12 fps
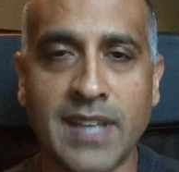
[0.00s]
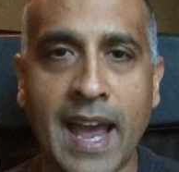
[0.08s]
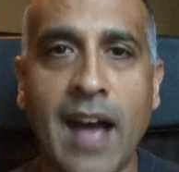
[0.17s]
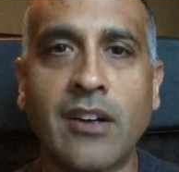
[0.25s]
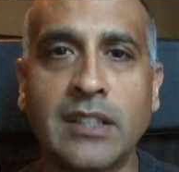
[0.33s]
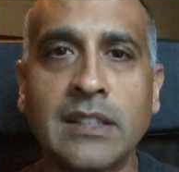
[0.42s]

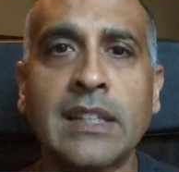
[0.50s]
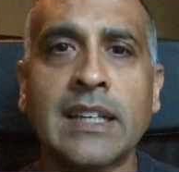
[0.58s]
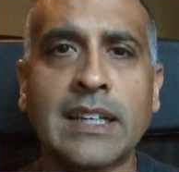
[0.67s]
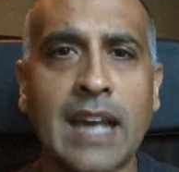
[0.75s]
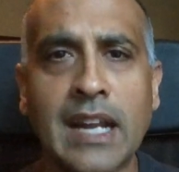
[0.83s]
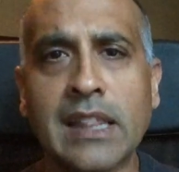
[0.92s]
talent.
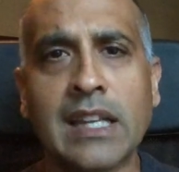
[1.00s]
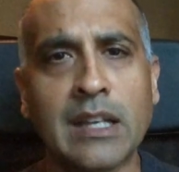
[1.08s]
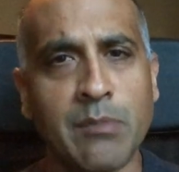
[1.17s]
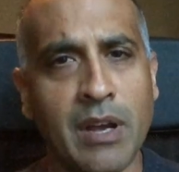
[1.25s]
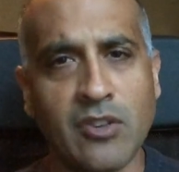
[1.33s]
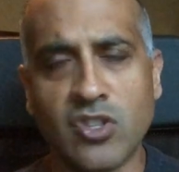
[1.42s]
Kind of think
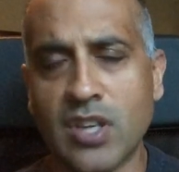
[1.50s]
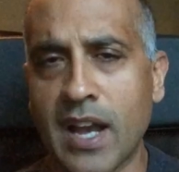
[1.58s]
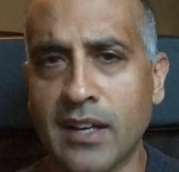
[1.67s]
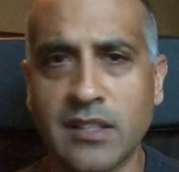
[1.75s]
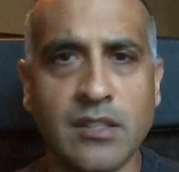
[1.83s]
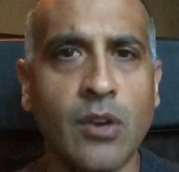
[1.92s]
about
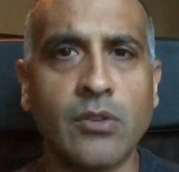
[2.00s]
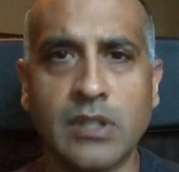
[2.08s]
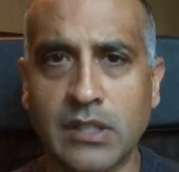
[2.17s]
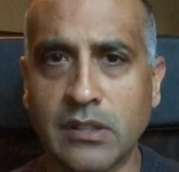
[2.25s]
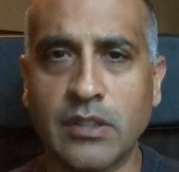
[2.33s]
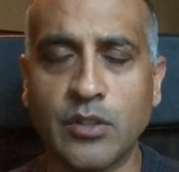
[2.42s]
Shaka
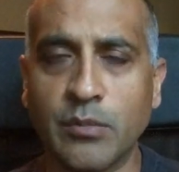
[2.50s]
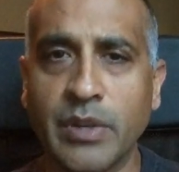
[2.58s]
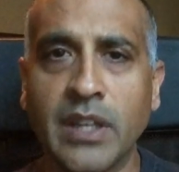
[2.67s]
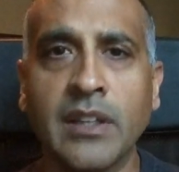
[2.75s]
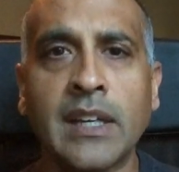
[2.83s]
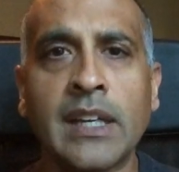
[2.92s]
Toney a little
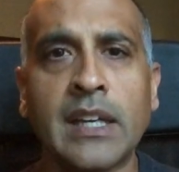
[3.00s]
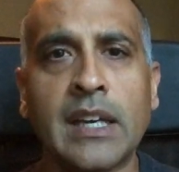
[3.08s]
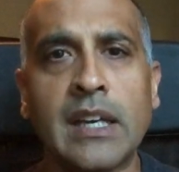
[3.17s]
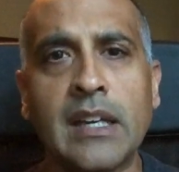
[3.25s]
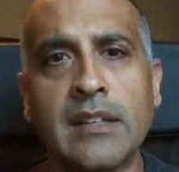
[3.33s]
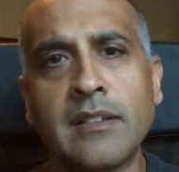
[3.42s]
bit.
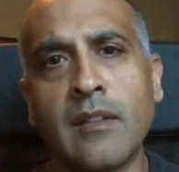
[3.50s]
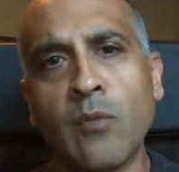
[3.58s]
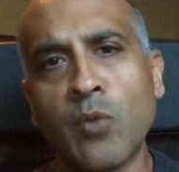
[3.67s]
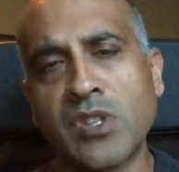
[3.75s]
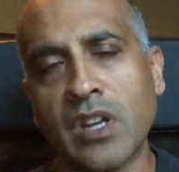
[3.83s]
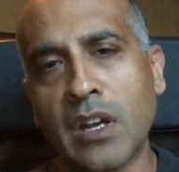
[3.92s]
He
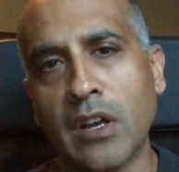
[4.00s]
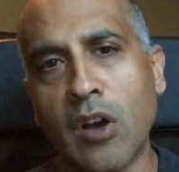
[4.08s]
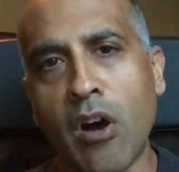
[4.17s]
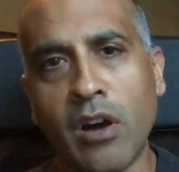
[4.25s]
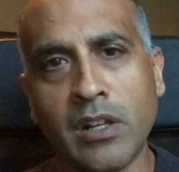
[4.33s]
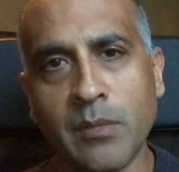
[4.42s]
was an
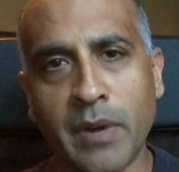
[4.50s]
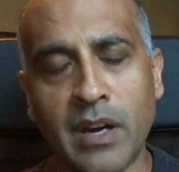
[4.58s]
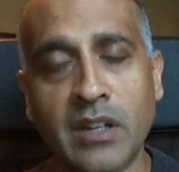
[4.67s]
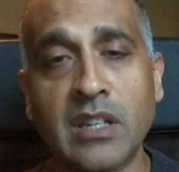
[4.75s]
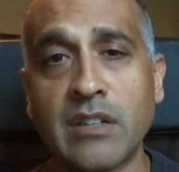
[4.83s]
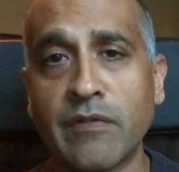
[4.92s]

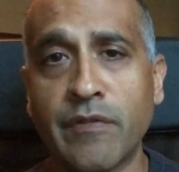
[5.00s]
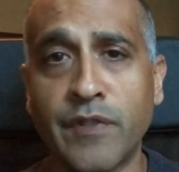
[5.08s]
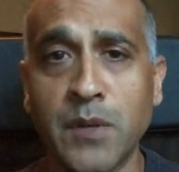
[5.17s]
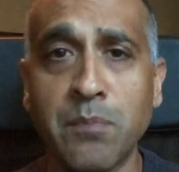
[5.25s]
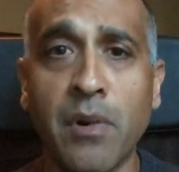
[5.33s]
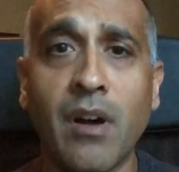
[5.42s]
All-American in
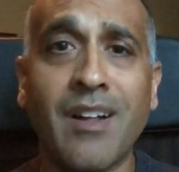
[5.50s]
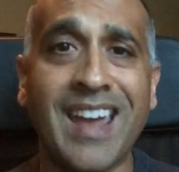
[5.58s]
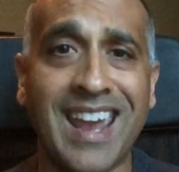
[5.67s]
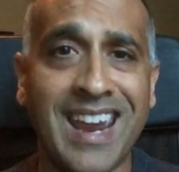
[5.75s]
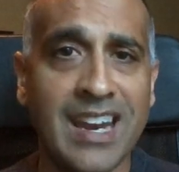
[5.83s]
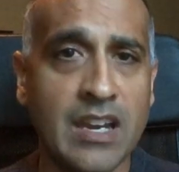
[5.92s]
football
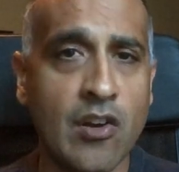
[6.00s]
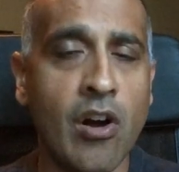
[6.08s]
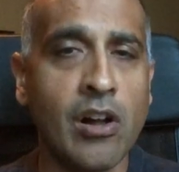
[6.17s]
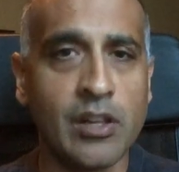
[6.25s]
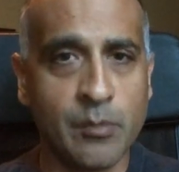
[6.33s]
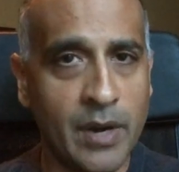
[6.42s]
and an
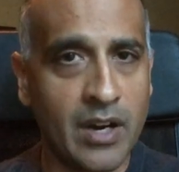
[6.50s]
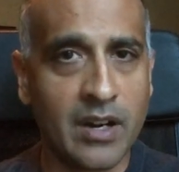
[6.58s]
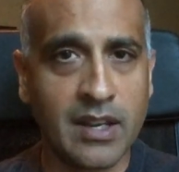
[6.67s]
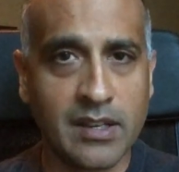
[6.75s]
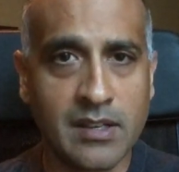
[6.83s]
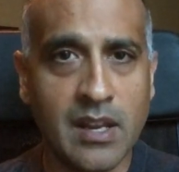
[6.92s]

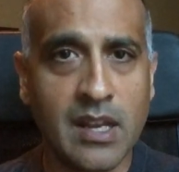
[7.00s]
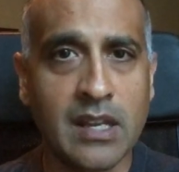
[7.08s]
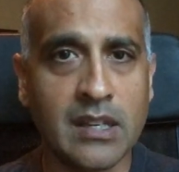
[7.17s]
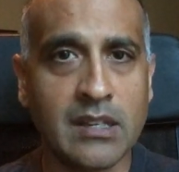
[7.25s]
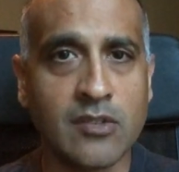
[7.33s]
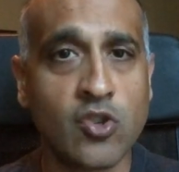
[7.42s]
All-American
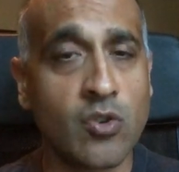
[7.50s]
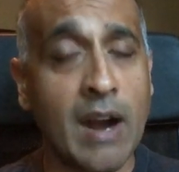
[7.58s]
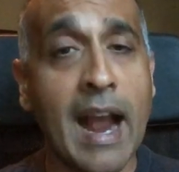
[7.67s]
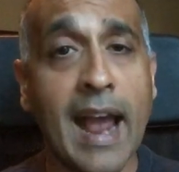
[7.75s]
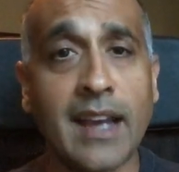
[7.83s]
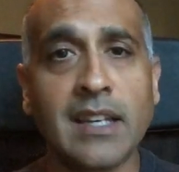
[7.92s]
in
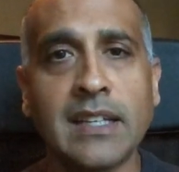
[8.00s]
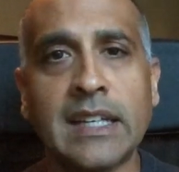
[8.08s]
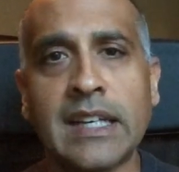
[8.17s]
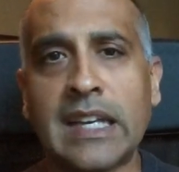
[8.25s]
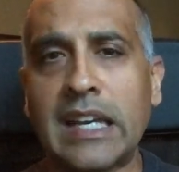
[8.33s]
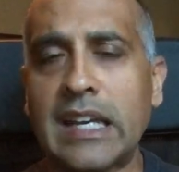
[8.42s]
track.
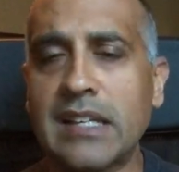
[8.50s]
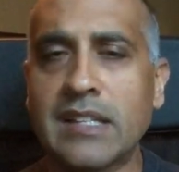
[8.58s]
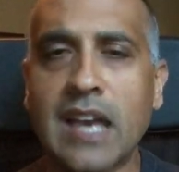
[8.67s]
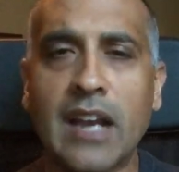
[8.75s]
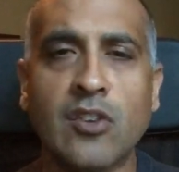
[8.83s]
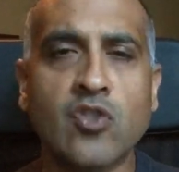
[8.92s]
He's
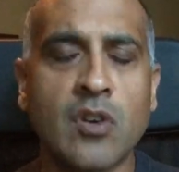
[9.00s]
got a